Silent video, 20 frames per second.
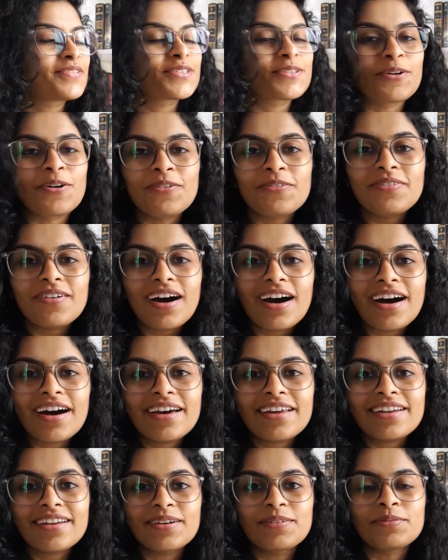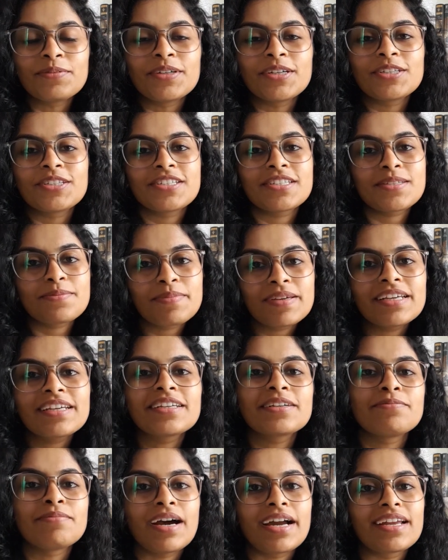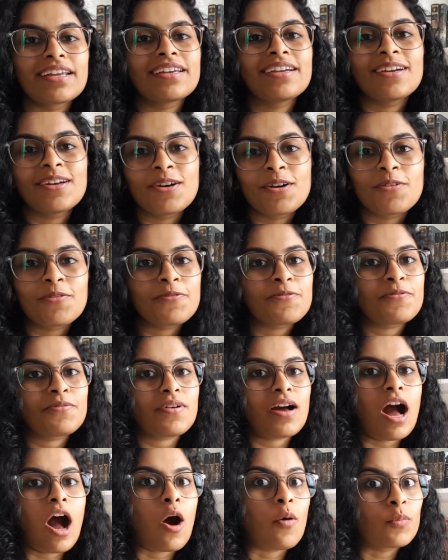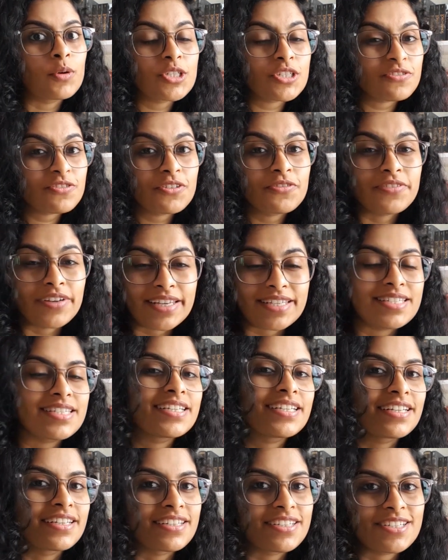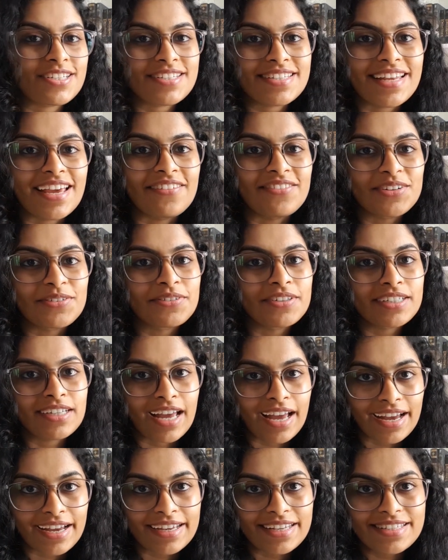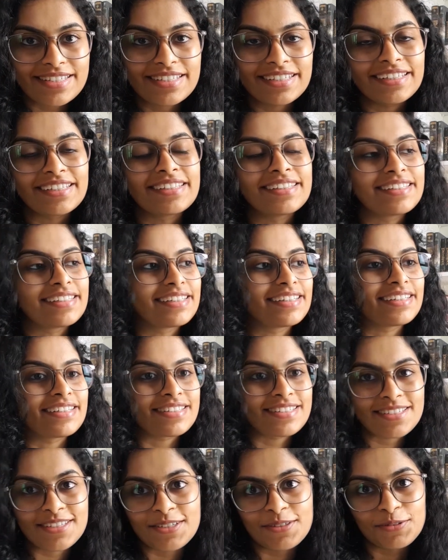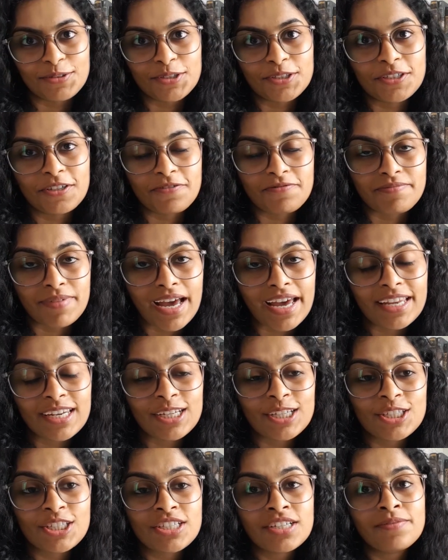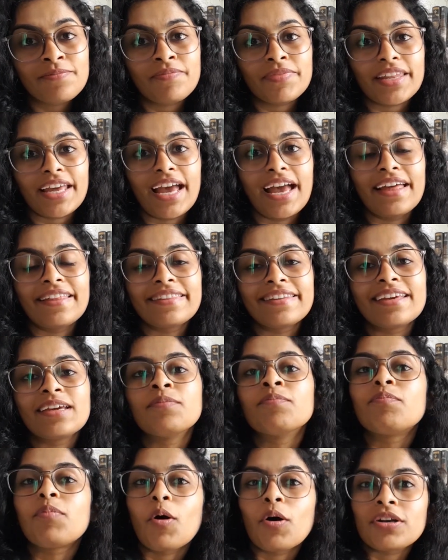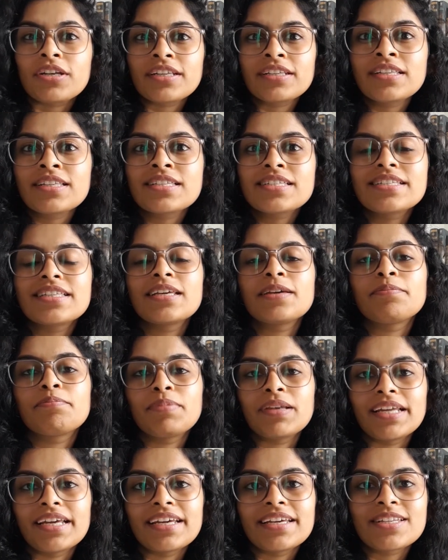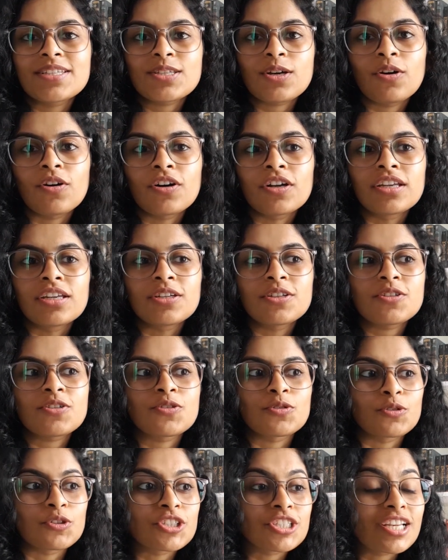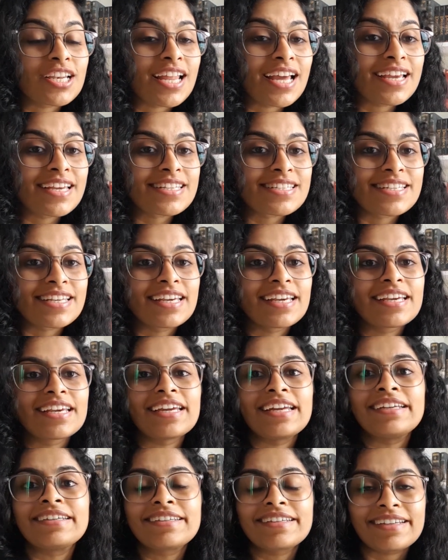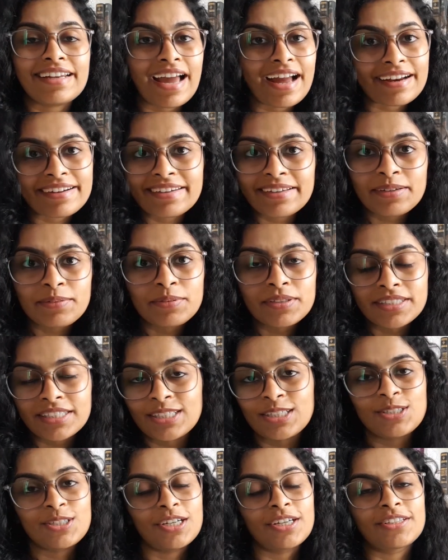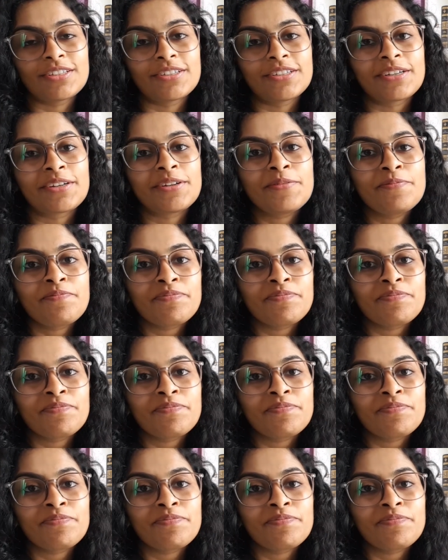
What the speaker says: So far, we're just being reminded of how much of a vested interest everyone has in the institution of marriage and the importance they place on socializing, interacting with each other.